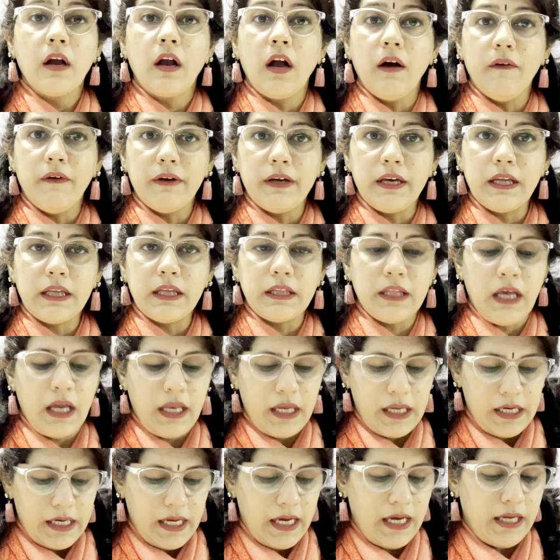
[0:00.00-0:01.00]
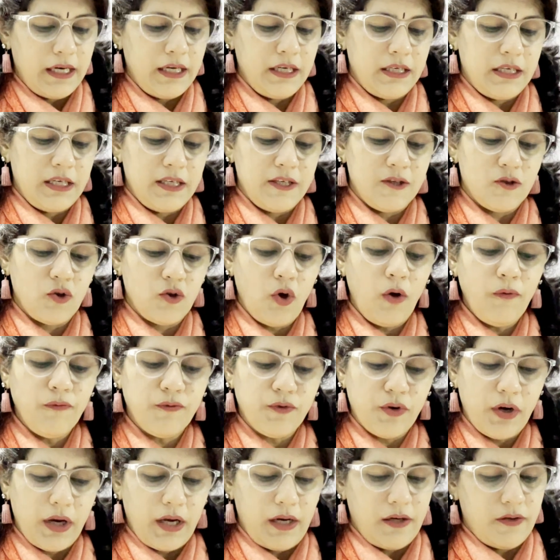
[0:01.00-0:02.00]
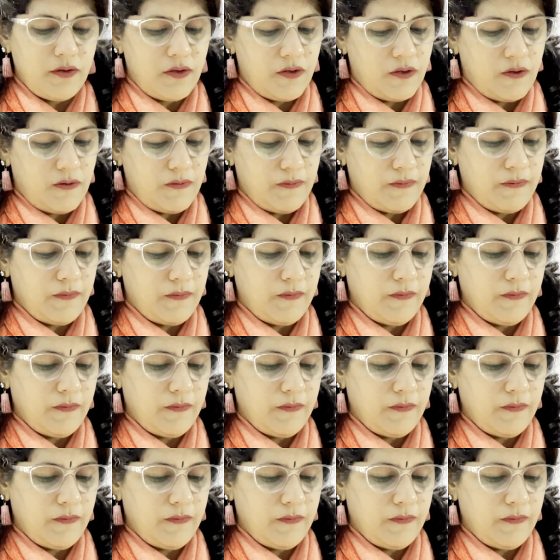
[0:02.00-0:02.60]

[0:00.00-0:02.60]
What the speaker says: governing the inheritance of traits.